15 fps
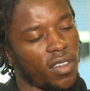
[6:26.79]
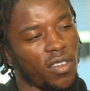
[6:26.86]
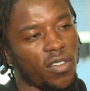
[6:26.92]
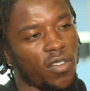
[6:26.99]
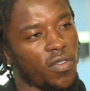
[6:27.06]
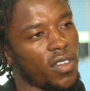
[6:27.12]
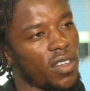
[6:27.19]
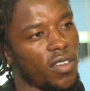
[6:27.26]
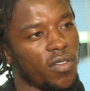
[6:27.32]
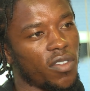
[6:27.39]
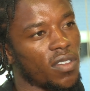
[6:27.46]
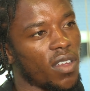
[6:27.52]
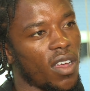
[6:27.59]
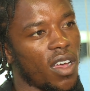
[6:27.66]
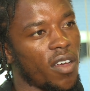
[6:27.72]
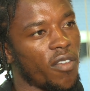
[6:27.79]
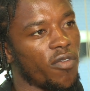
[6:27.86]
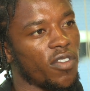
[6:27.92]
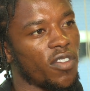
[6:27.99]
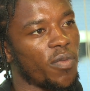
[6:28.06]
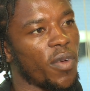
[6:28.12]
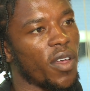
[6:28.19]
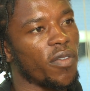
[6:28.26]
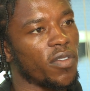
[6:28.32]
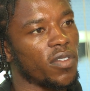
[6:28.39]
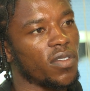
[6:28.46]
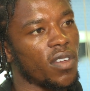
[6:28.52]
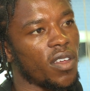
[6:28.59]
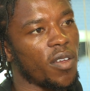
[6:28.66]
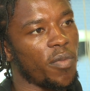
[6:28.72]
I just think you've just got to have respect for
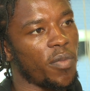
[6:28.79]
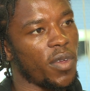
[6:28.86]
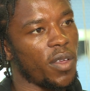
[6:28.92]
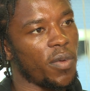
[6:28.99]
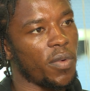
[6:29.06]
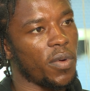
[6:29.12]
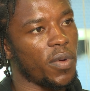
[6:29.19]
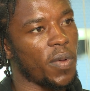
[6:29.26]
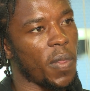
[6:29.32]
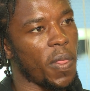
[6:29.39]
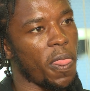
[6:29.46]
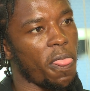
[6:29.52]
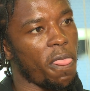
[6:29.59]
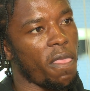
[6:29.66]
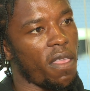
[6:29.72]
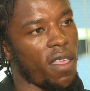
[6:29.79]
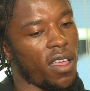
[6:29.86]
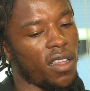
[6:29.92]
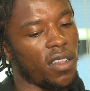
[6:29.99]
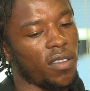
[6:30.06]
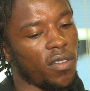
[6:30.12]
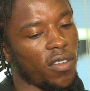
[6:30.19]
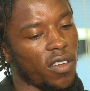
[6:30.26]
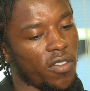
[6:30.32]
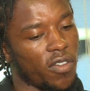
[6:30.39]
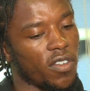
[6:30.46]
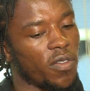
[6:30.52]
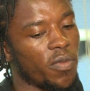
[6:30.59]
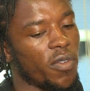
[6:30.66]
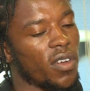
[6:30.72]
certain people, and
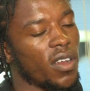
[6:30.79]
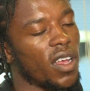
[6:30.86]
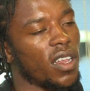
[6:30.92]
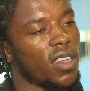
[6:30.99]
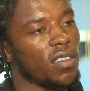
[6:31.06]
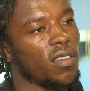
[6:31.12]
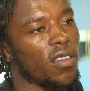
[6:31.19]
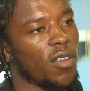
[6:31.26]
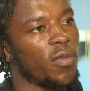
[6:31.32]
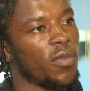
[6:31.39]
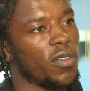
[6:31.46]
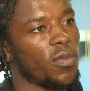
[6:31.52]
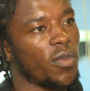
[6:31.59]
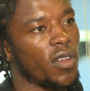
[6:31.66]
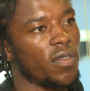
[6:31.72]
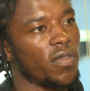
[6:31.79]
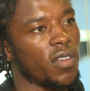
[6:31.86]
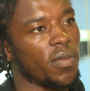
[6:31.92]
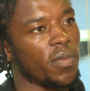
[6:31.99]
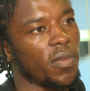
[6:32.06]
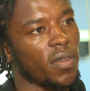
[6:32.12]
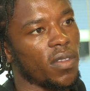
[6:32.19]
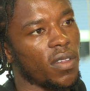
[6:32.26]
Chris Brunt at this club is one of them.